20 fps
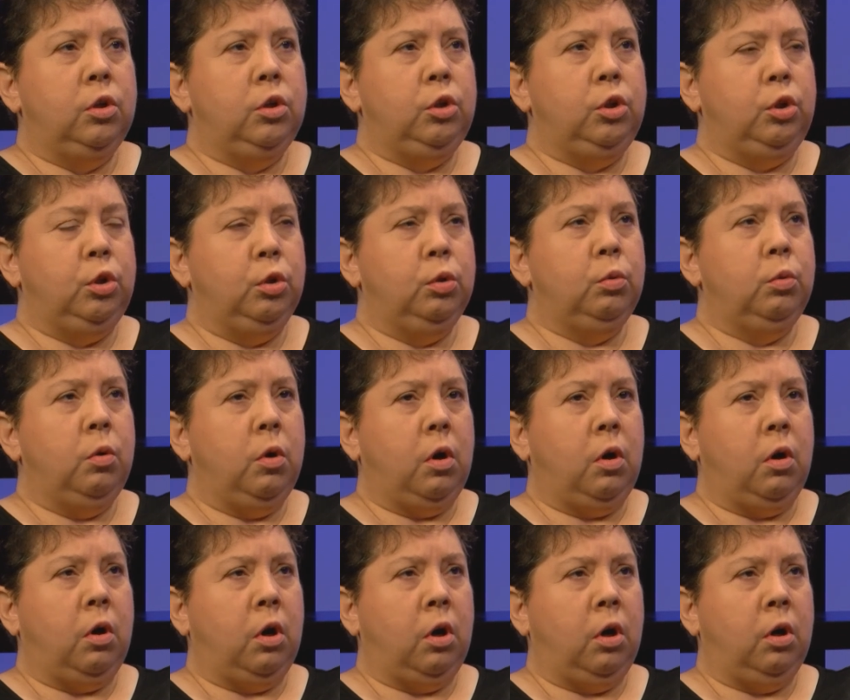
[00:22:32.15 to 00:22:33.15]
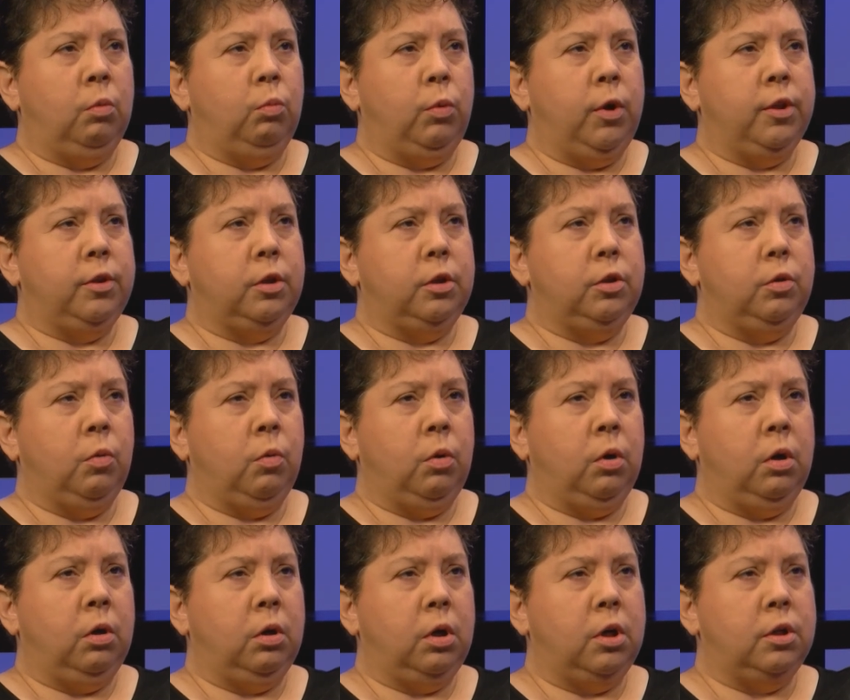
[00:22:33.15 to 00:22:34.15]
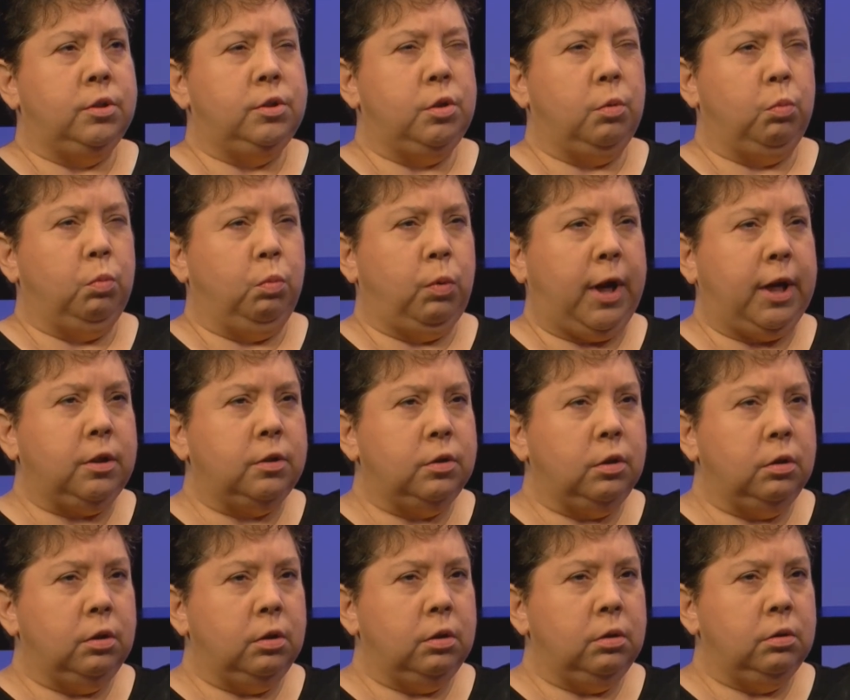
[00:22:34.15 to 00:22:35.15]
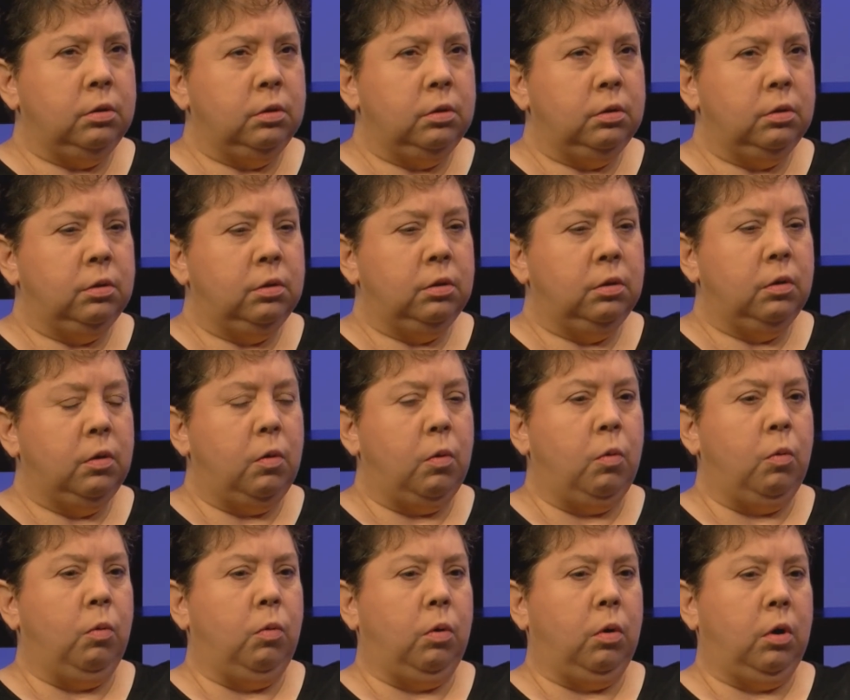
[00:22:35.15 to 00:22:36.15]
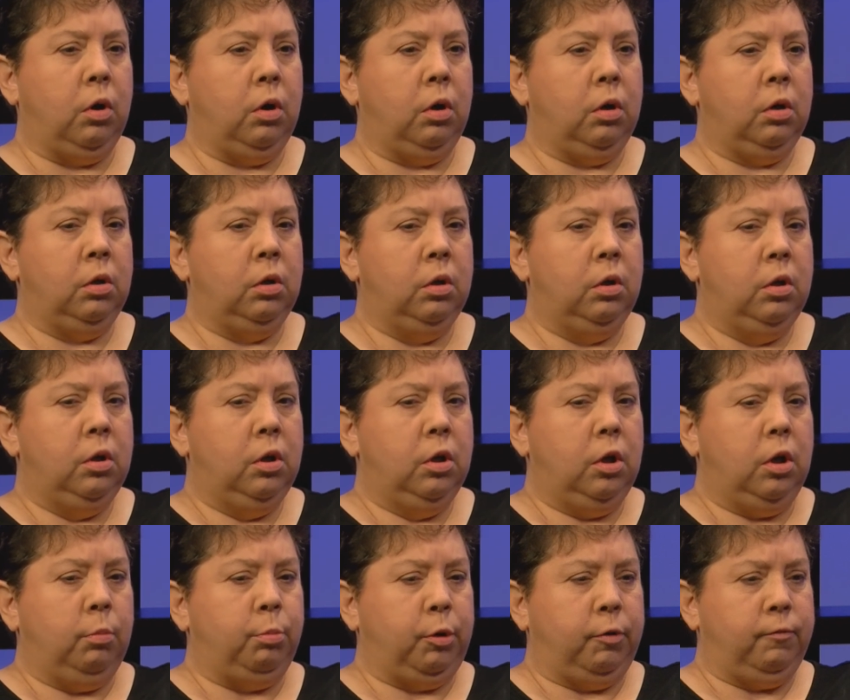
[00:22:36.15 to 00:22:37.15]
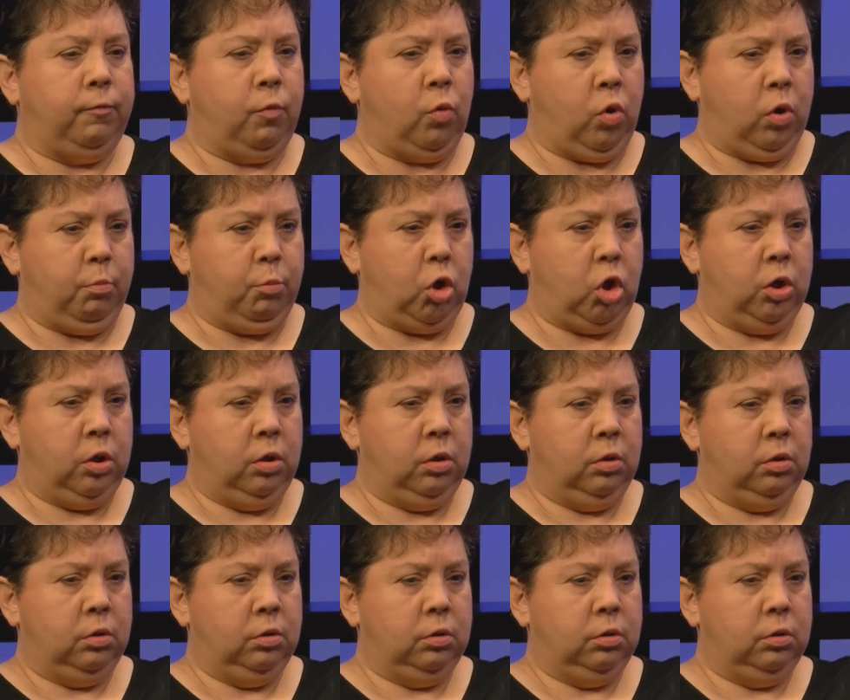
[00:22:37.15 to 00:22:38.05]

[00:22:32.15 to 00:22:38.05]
You are, whether you're a director or a performer